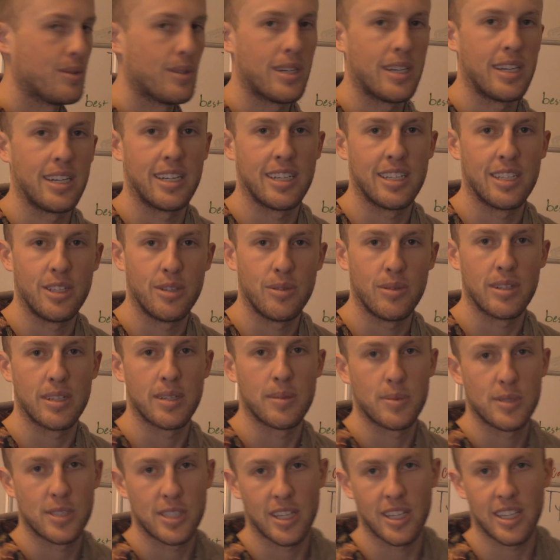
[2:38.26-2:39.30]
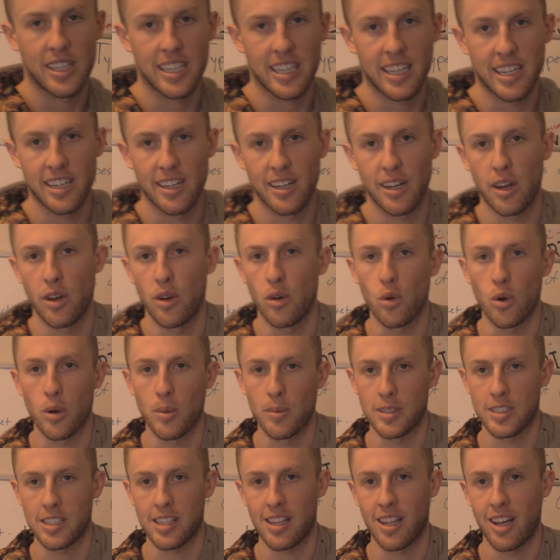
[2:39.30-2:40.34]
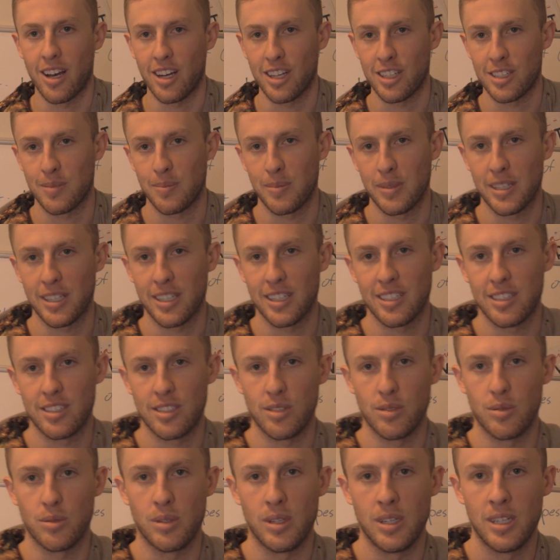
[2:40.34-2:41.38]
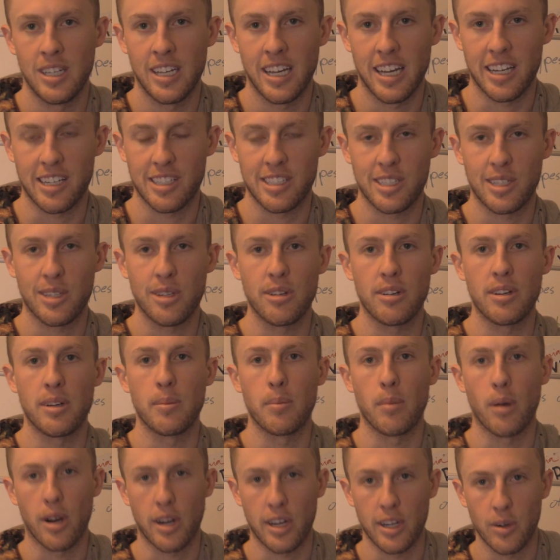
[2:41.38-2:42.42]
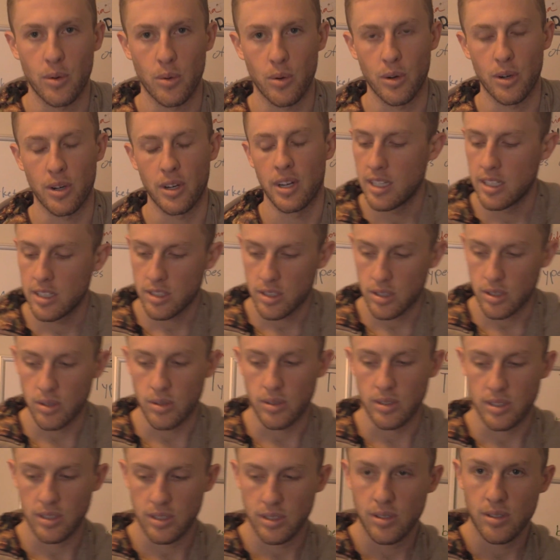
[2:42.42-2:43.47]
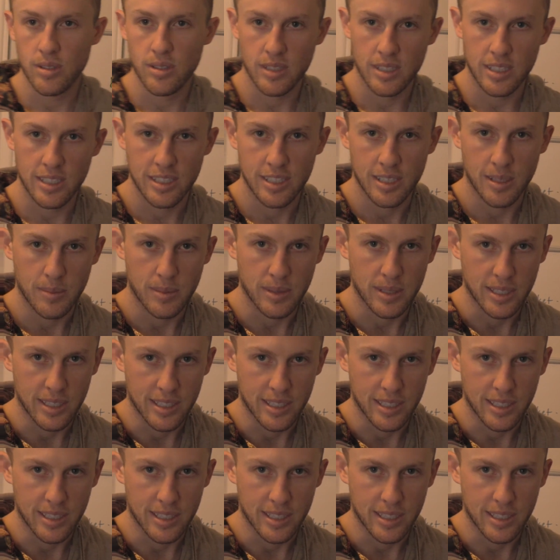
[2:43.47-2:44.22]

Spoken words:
end up selling at an enormous loss because you executed a market order. So it's certainly something to